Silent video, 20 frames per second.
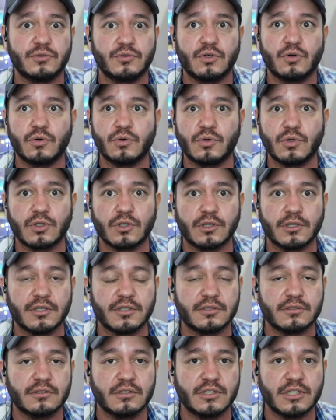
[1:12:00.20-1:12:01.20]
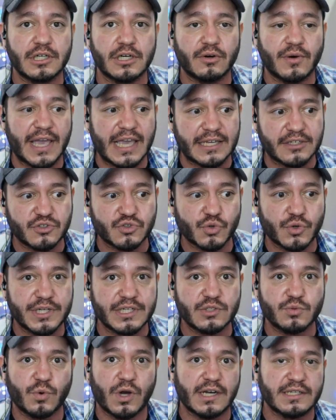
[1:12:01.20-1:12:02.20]
or, you know, Android
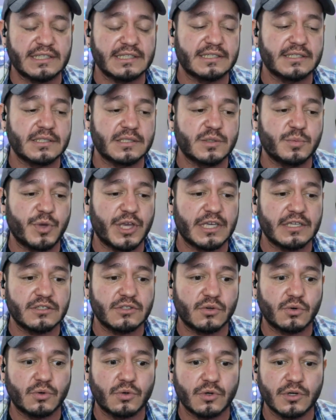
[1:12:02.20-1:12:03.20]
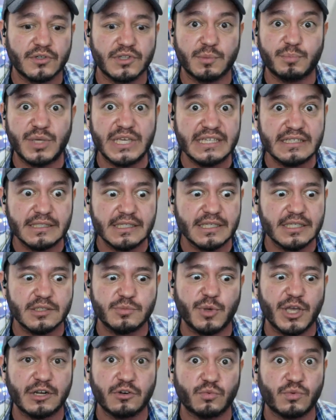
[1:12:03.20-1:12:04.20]
has walked into the space, or the P C's
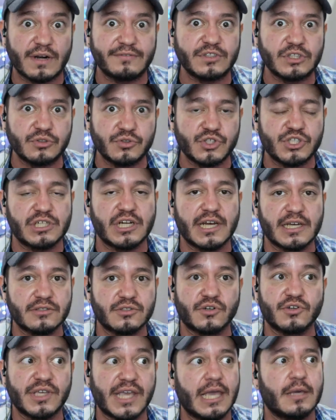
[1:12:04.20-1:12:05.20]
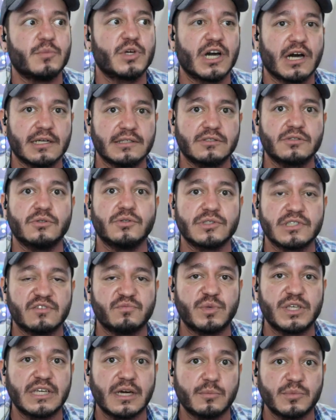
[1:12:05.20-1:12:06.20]
been revolutionized, or game consoles have
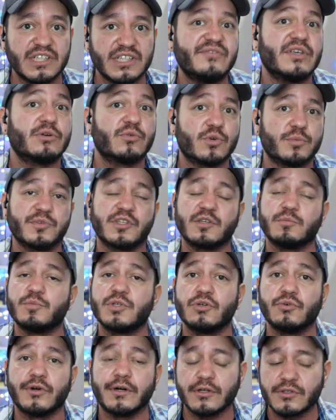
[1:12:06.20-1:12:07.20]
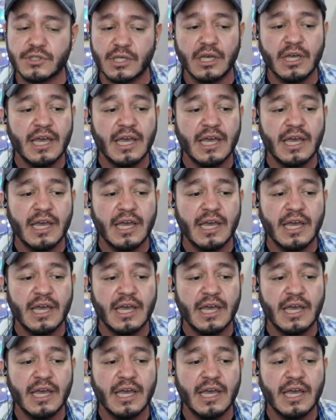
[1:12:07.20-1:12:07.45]
become living room computers.